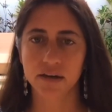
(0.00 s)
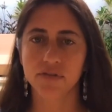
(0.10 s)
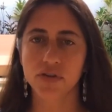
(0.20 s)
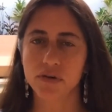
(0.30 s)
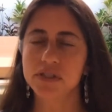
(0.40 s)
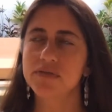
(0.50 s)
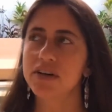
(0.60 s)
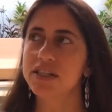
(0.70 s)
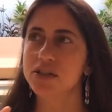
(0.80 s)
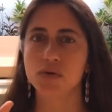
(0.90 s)
For those of
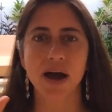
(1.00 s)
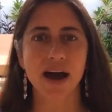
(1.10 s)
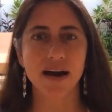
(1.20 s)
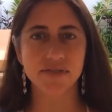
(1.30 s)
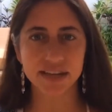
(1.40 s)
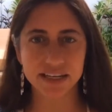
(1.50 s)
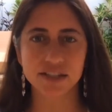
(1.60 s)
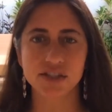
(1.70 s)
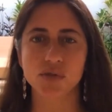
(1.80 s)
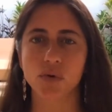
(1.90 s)
us who have eating
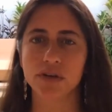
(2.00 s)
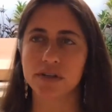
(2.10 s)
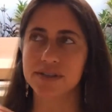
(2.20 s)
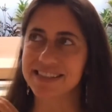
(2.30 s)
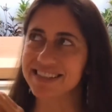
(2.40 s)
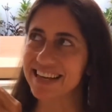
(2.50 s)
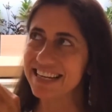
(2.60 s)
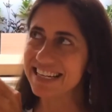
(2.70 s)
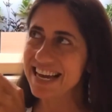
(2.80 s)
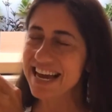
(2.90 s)
disorders, it's
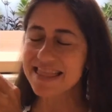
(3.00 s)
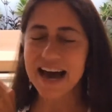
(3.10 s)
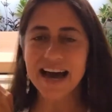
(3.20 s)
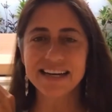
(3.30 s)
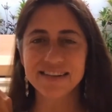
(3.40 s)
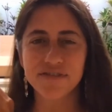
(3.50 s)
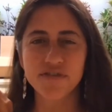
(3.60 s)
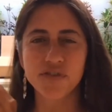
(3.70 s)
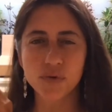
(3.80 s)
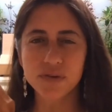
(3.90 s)
like that
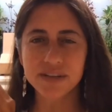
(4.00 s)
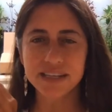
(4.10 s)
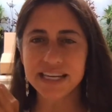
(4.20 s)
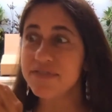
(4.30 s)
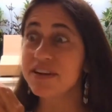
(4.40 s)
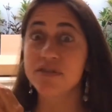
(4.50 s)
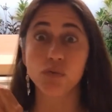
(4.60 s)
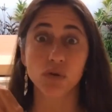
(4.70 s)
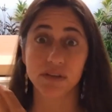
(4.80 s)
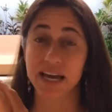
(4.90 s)
food, even if
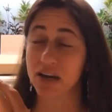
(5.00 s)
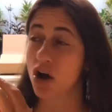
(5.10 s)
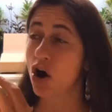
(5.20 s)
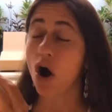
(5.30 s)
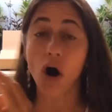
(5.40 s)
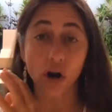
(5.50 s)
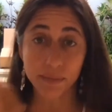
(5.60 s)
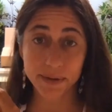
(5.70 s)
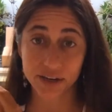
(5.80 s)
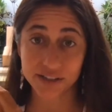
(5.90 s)
we're like
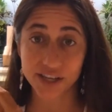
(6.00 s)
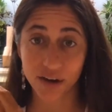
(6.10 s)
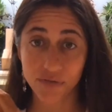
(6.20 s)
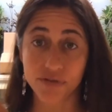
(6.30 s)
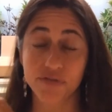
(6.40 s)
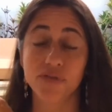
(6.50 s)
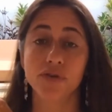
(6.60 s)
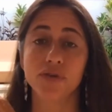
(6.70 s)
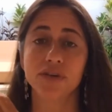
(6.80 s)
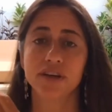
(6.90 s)
harming ourselves with
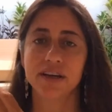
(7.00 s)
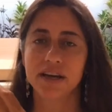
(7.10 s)
food,